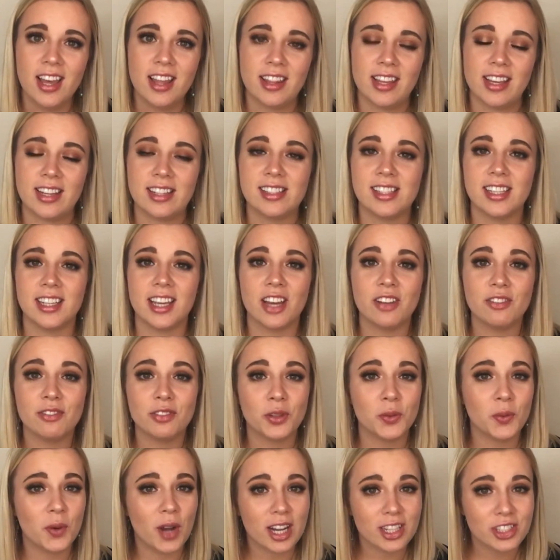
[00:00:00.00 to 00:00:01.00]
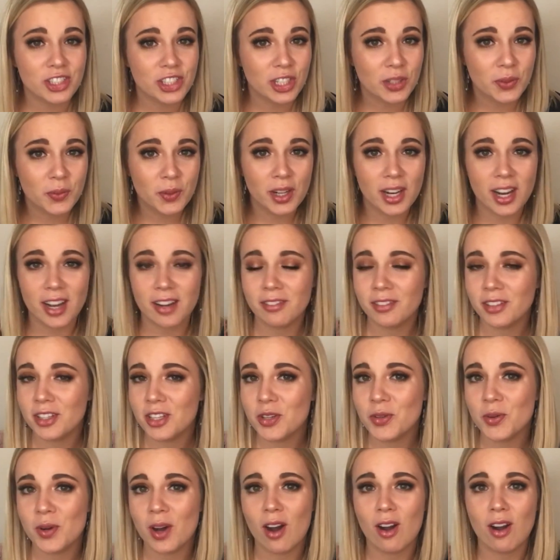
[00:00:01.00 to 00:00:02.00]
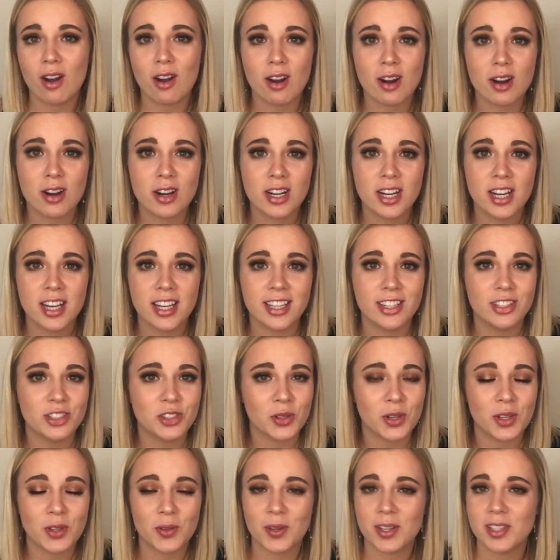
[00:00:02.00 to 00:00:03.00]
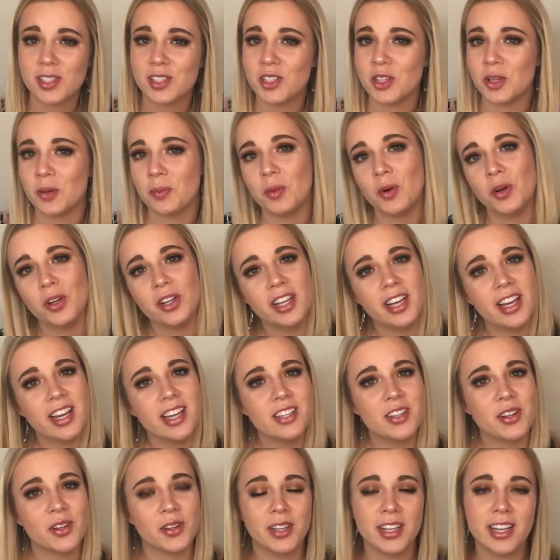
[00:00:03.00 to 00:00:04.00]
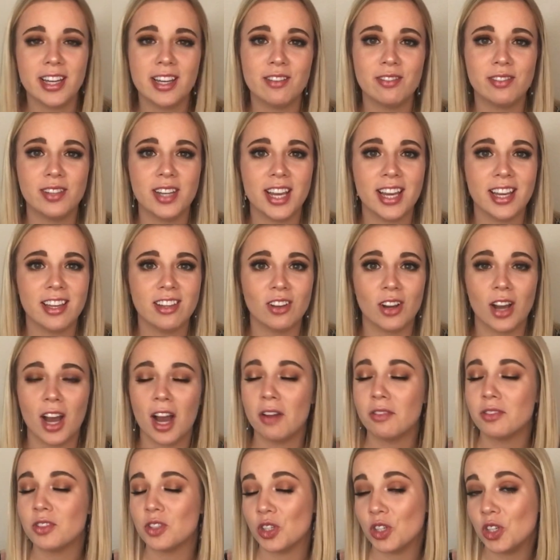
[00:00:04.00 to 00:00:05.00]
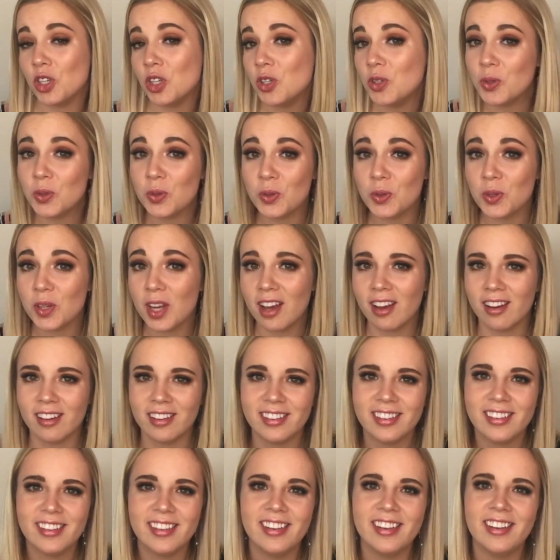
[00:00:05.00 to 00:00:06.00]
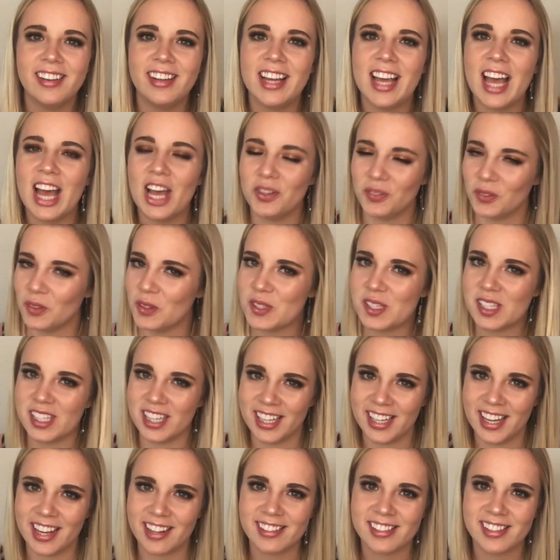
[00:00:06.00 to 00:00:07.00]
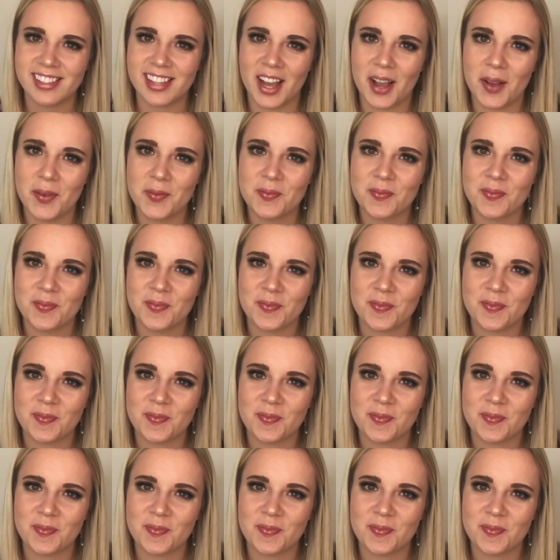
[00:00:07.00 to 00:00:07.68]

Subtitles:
Thanks again for watching wherever you are. Enjoy the rest of your morning, your evening, your afternoon, and we'll see you next time.